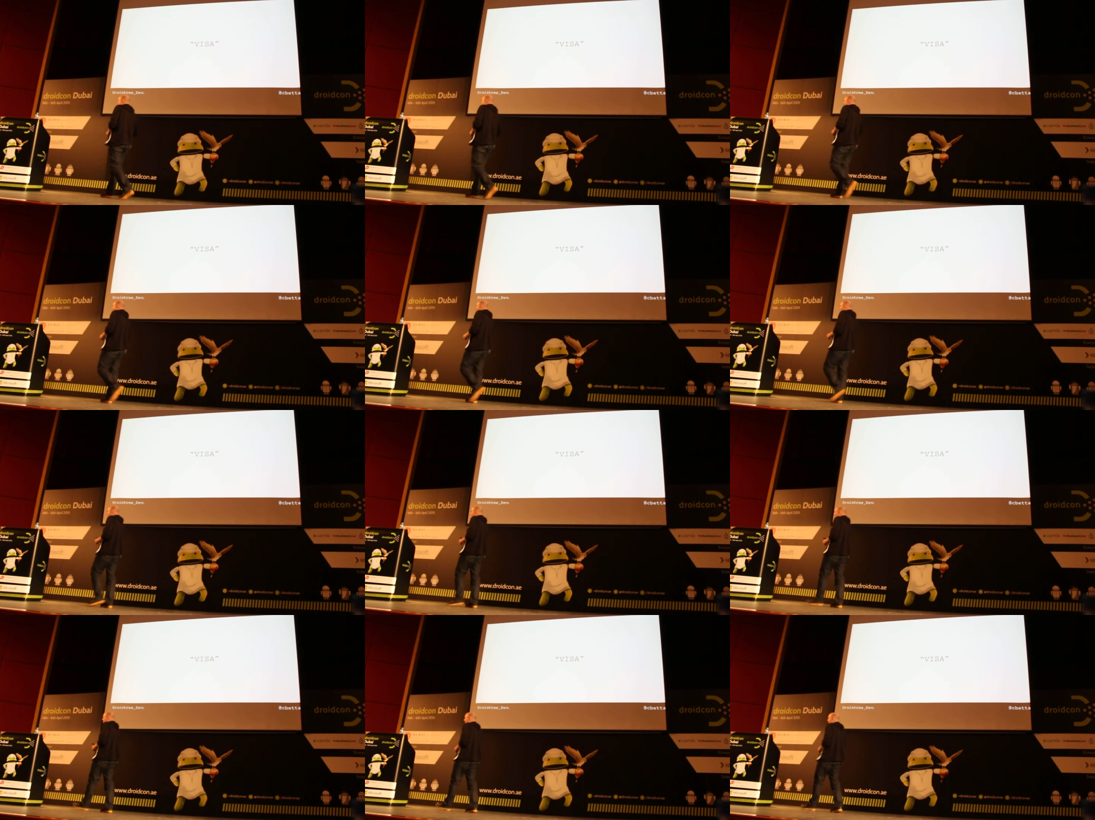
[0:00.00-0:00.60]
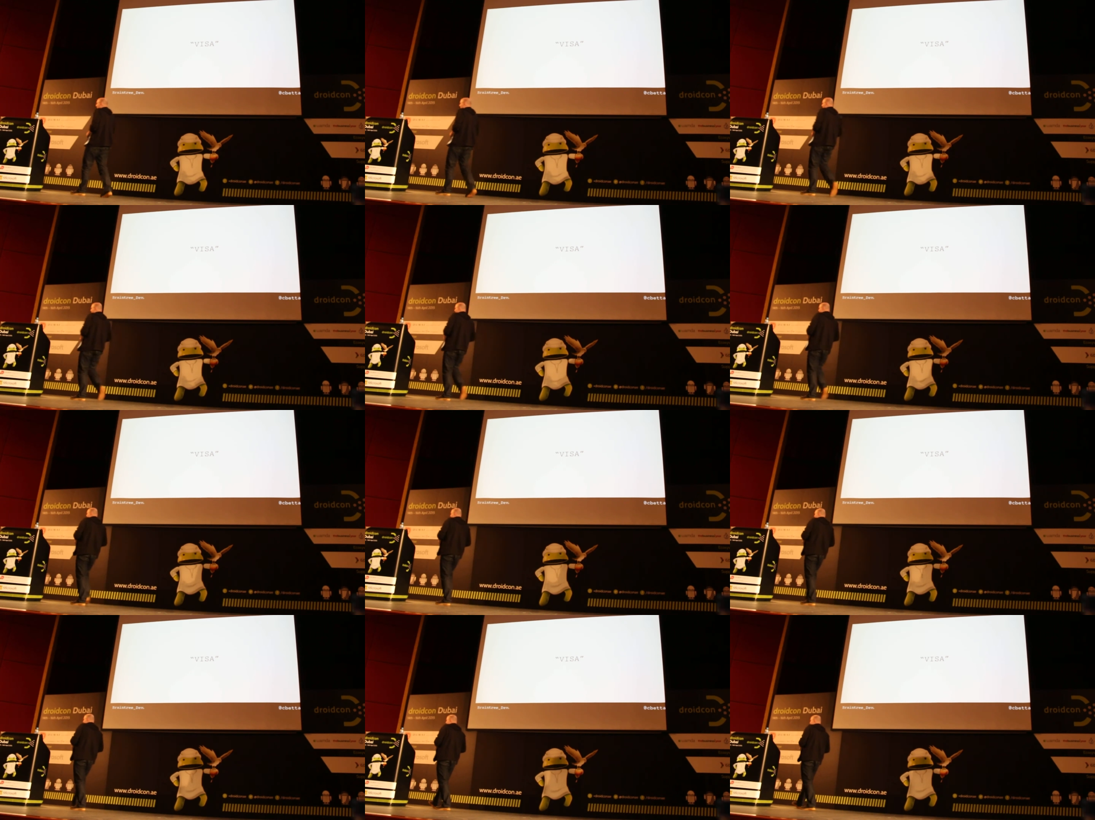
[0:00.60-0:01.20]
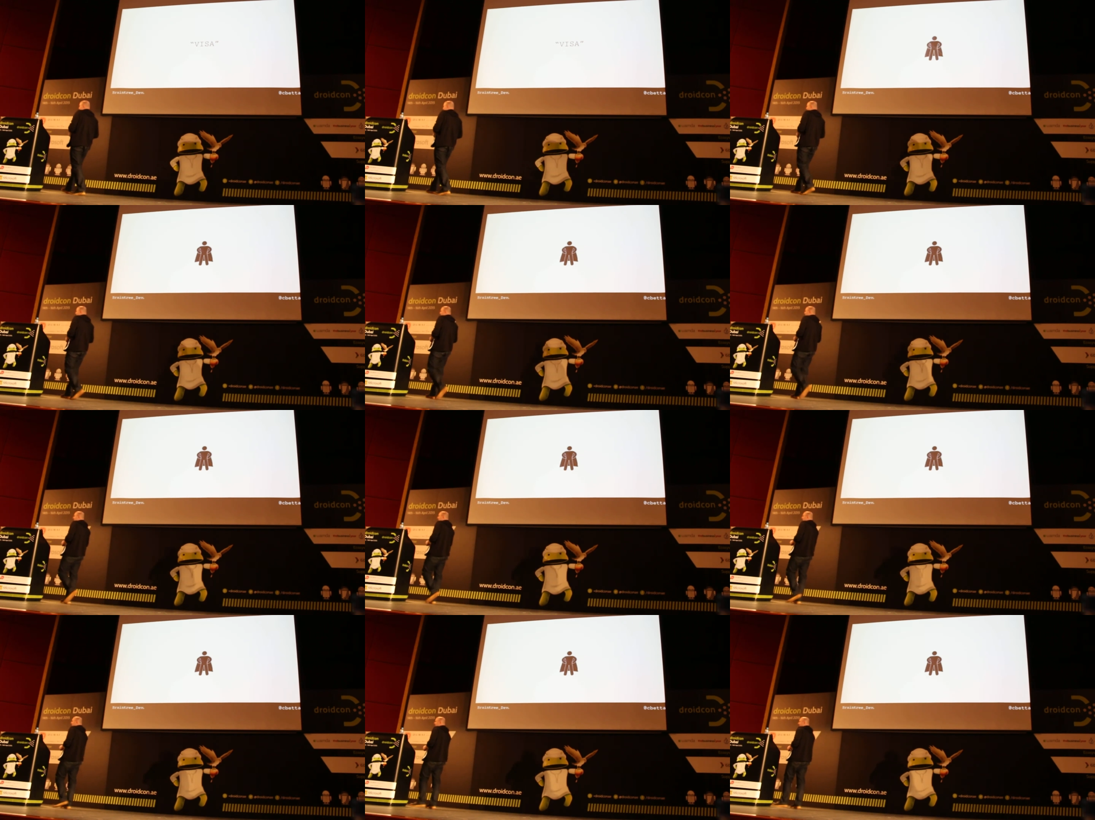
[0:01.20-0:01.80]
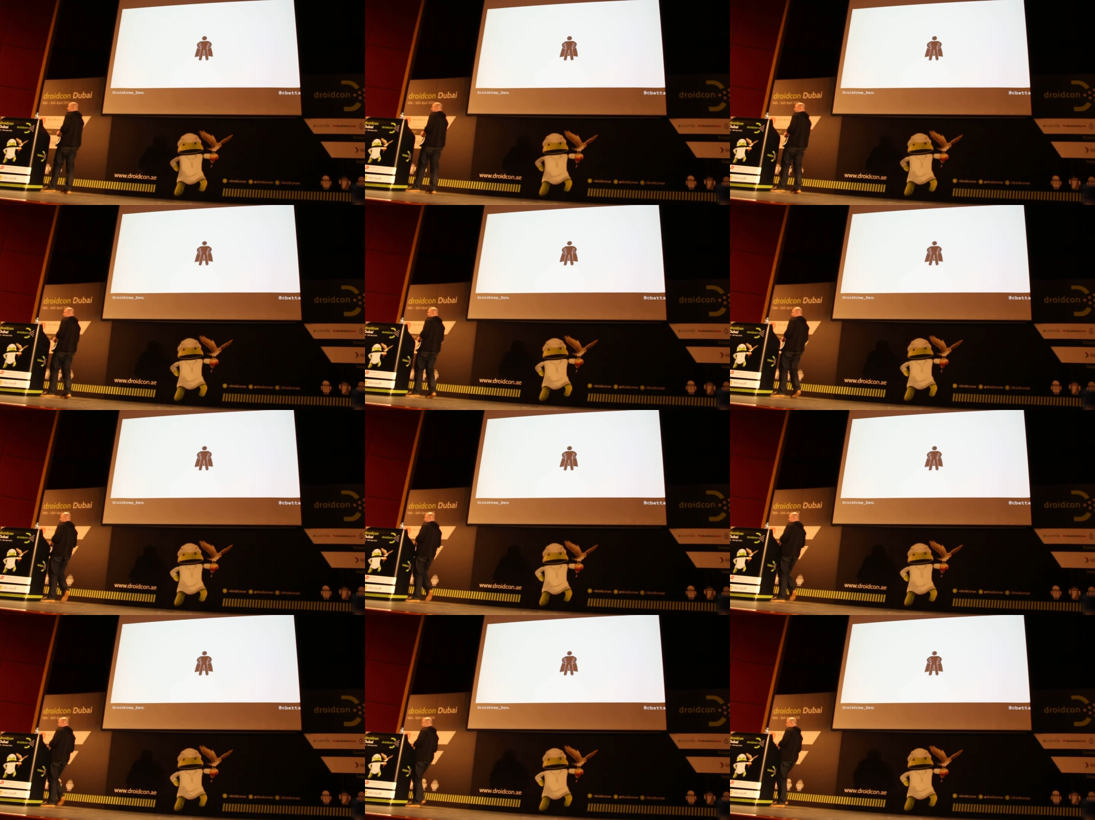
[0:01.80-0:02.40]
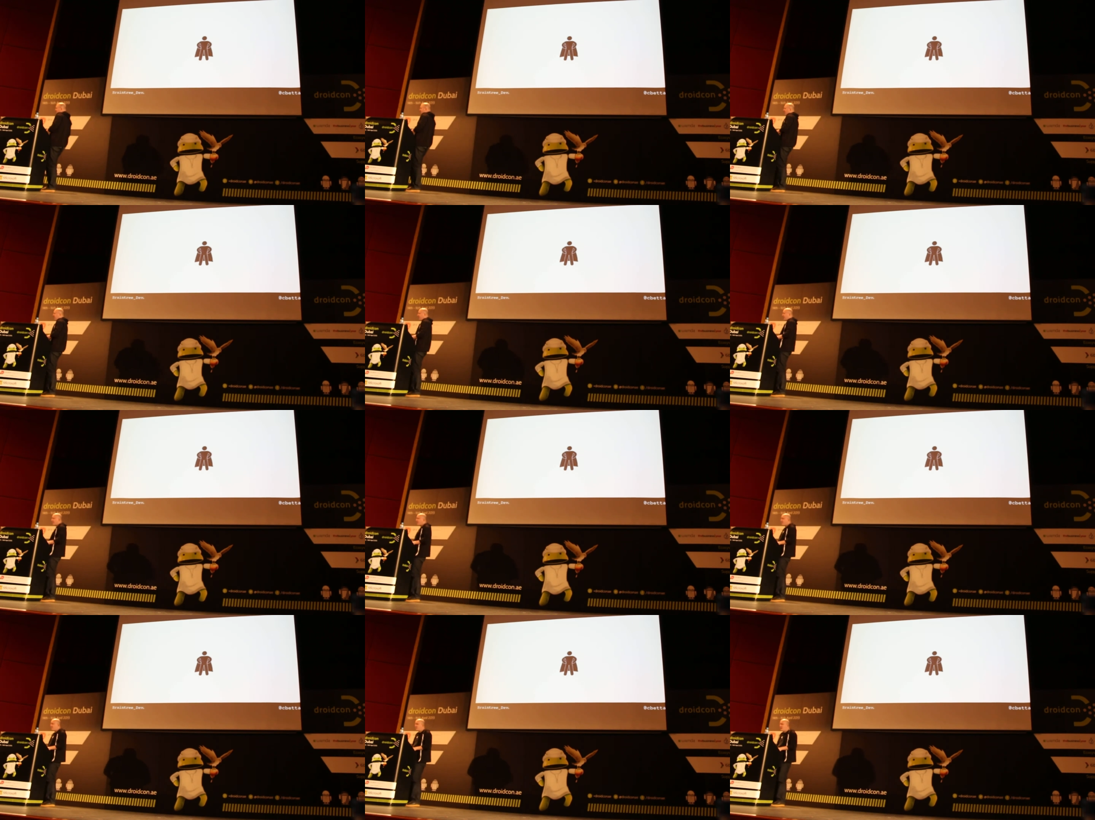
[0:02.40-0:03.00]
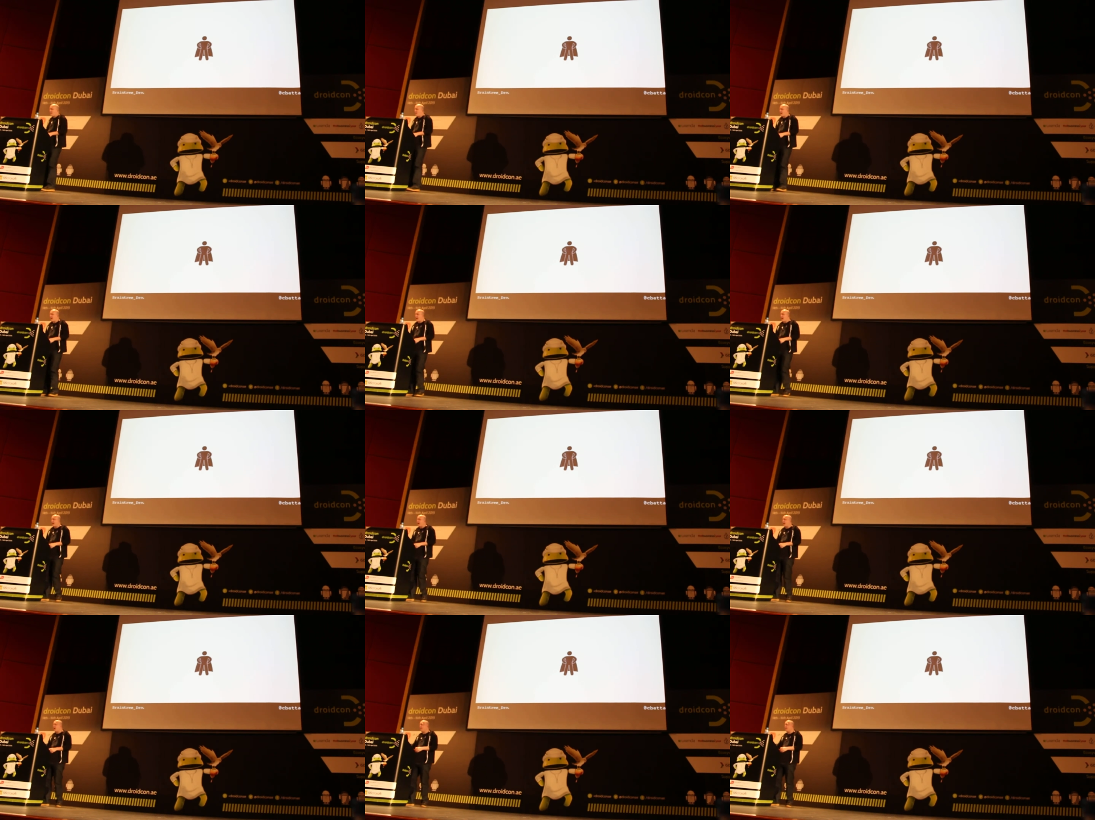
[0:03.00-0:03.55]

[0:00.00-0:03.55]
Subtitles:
[unreadable: no face in view]